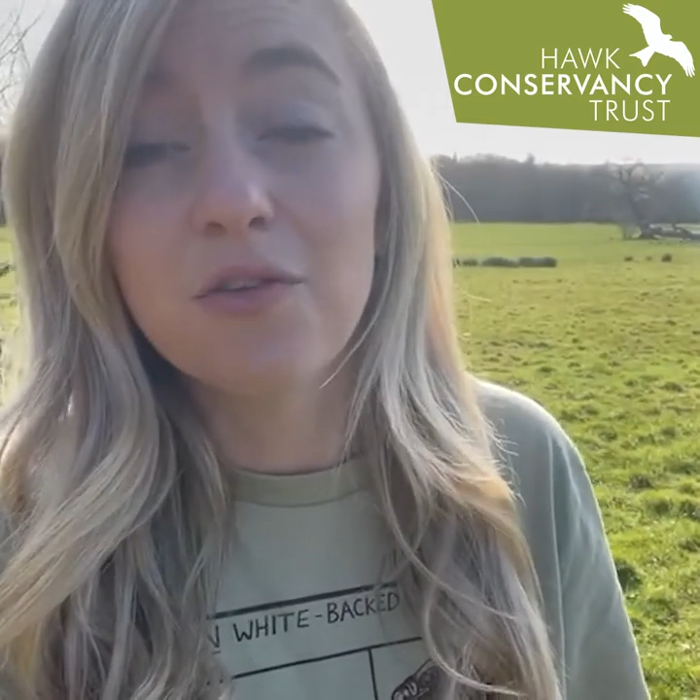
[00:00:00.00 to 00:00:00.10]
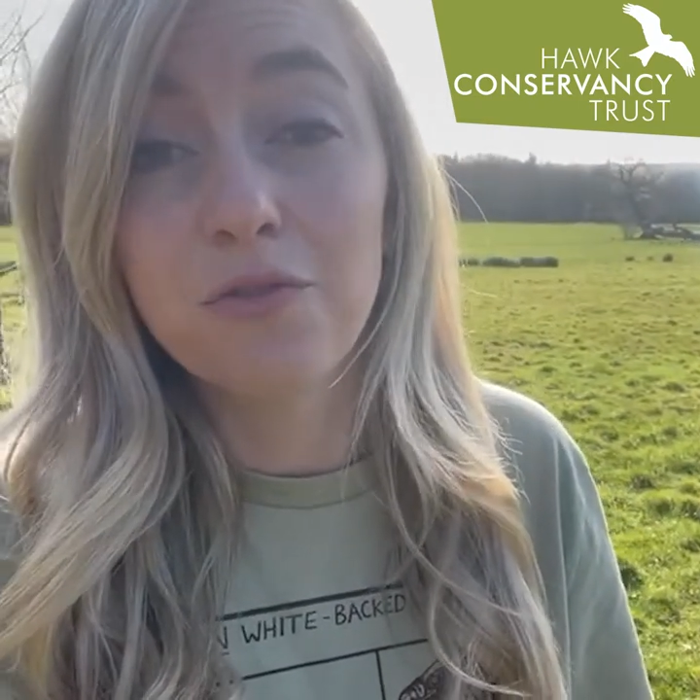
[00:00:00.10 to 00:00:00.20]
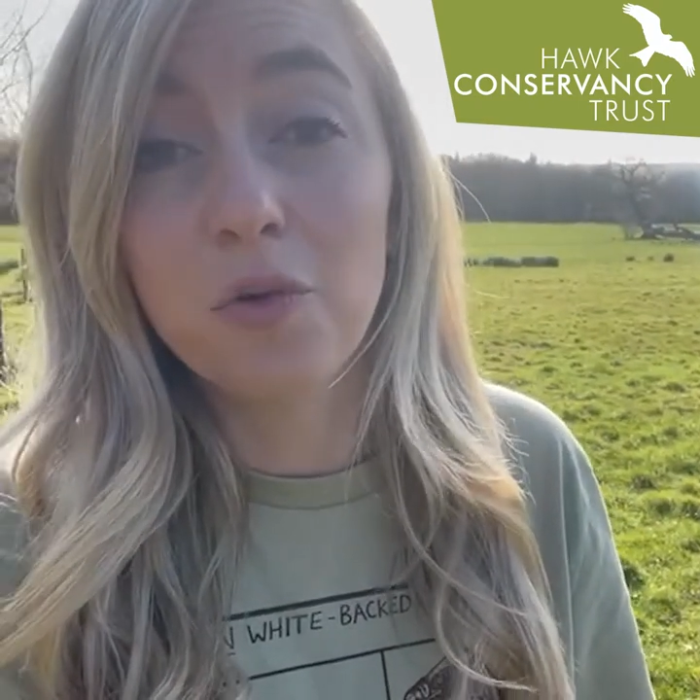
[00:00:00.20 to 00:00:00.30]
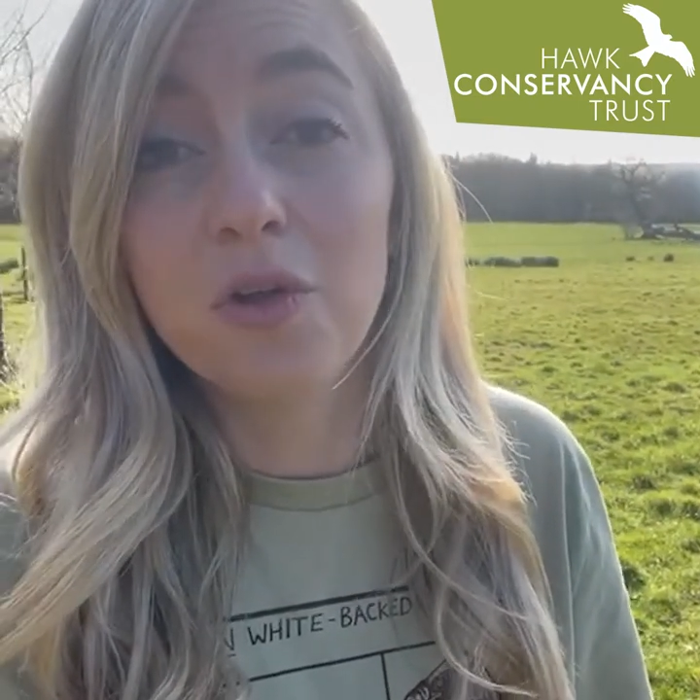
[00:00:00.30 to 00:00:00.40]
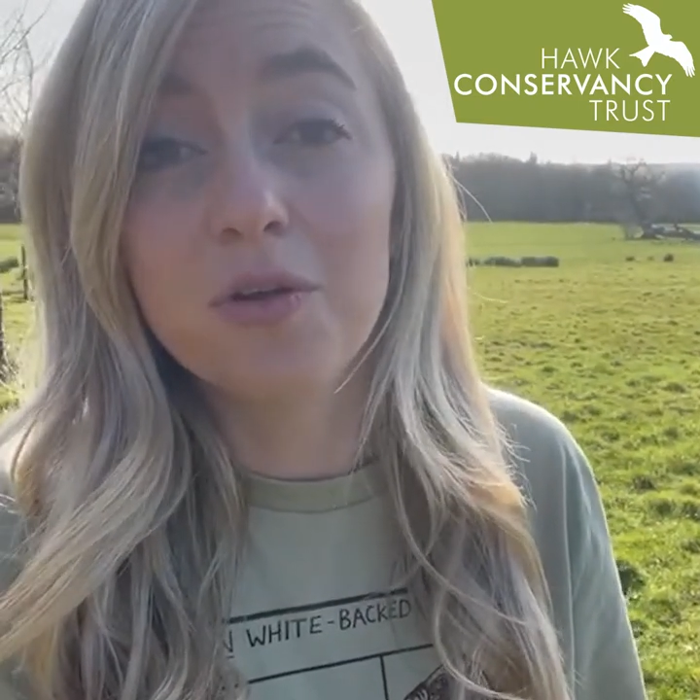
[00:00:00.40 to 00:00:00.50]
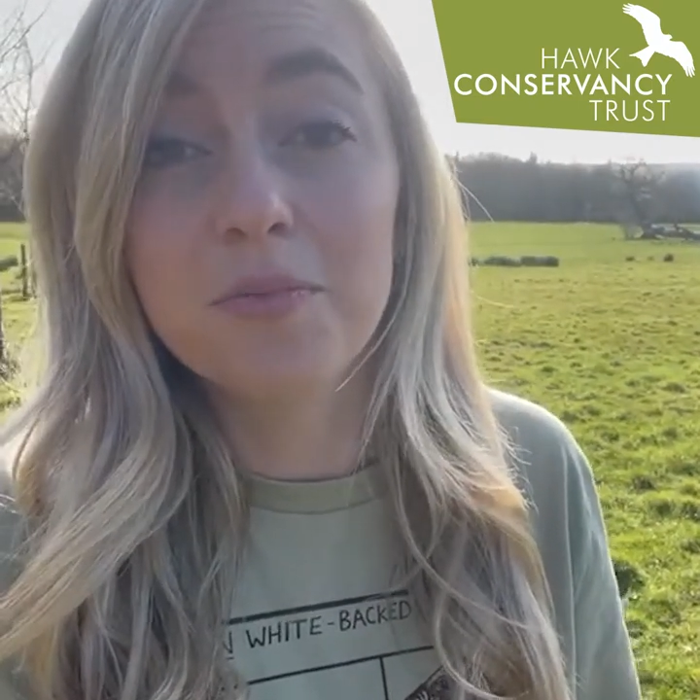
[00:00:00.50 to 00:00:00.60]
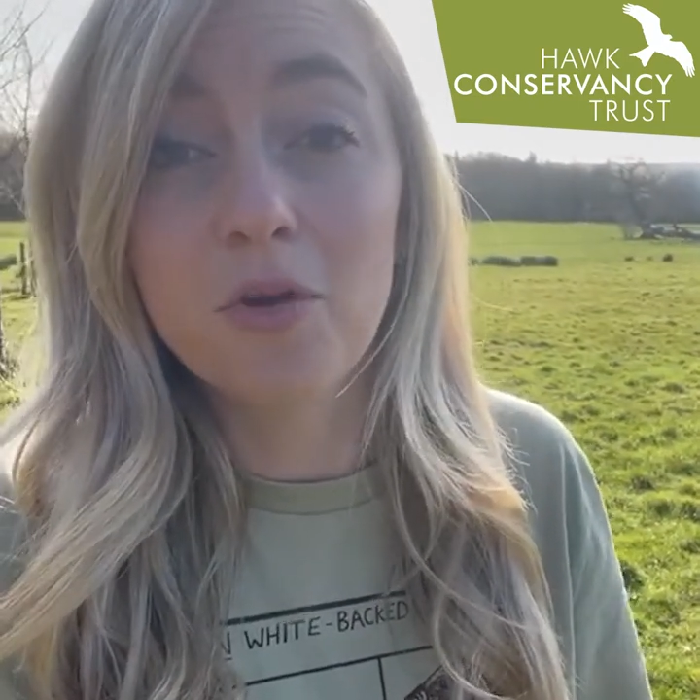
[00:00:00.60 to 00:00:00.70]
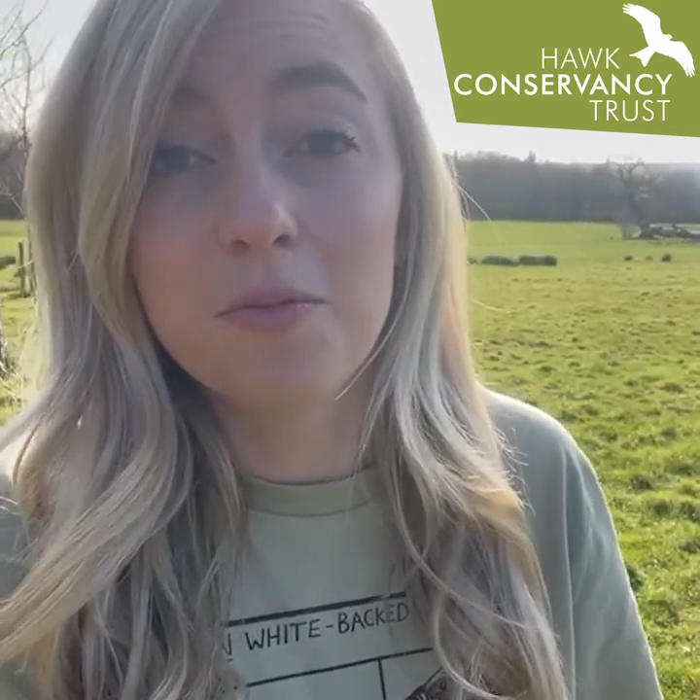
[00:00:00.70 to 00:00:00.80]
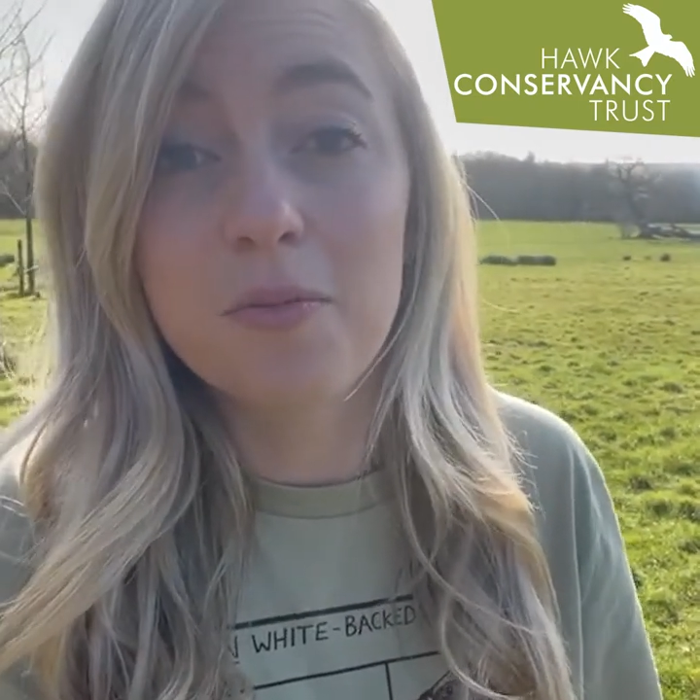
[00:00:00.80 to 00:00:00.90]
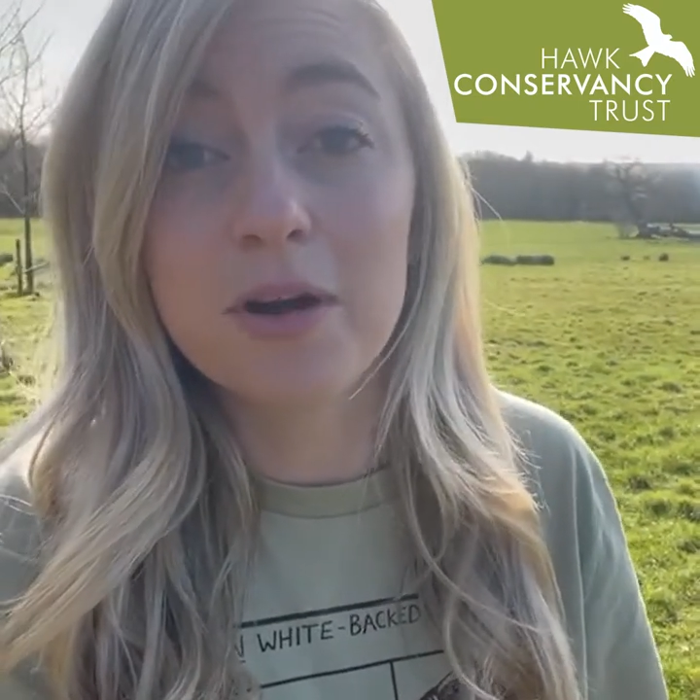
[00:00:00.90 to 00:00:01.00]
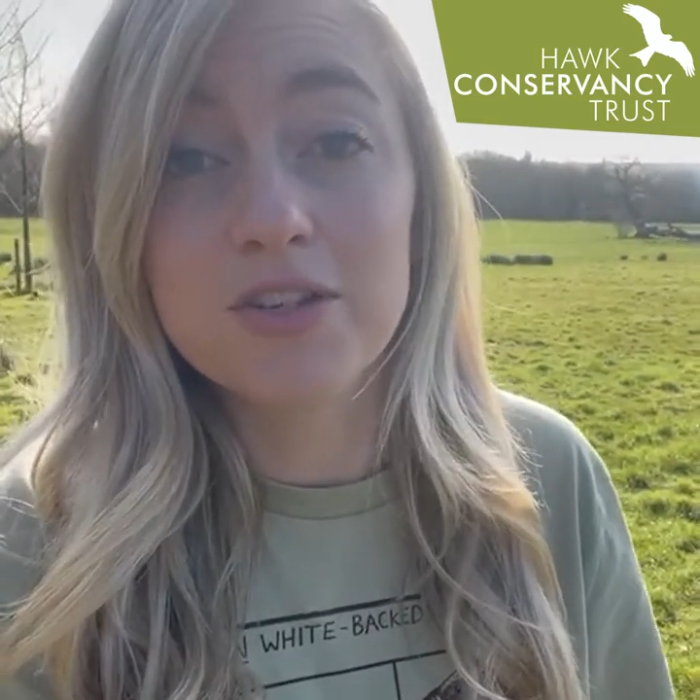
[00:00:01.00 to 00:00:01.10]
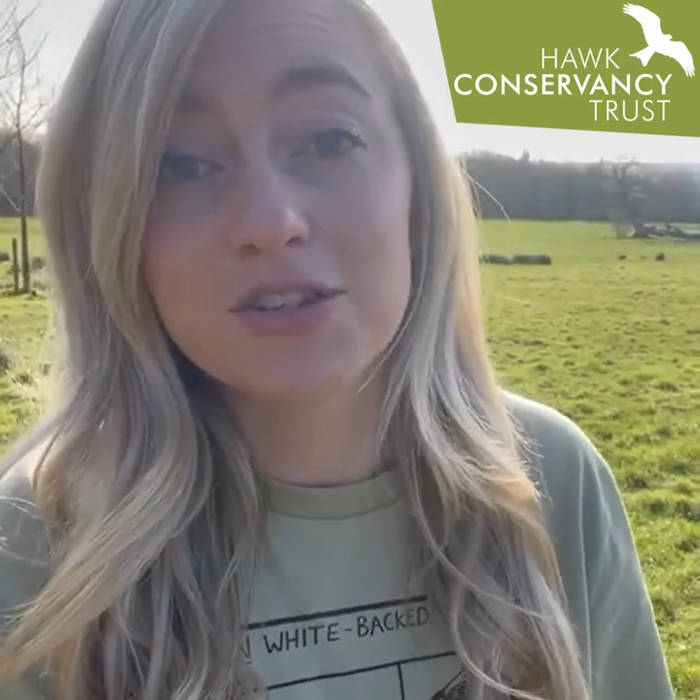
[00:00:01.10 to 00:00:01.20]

for them on my